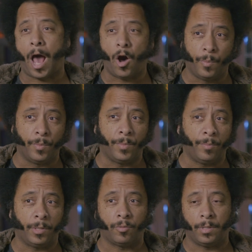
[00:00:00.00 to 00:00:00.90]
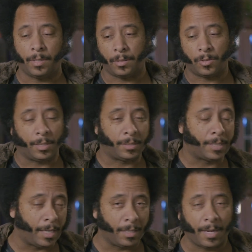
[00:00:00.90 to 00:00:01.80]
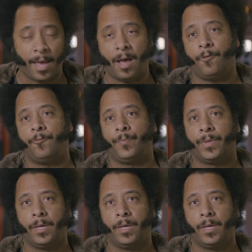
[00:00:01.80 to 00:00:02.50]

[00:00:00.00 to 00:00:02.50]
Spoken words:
album in between that, so I set it down.